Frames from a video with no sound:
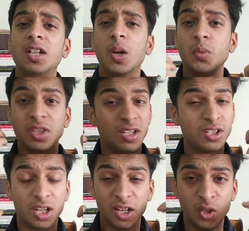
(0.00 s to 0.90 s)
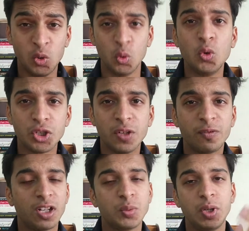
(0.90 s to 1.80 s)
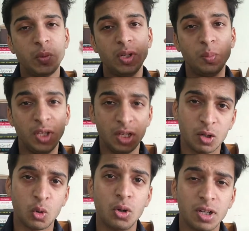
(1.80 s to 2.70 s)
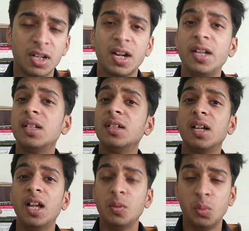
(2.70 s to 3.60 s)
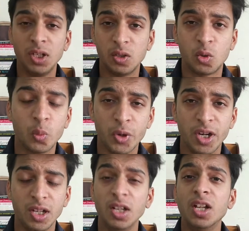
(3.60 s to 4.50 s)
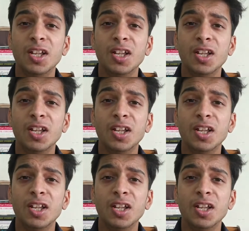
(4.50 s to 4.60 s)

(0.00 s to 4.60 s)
I mean, there is a huge difference between being a content writer and being a copywriter.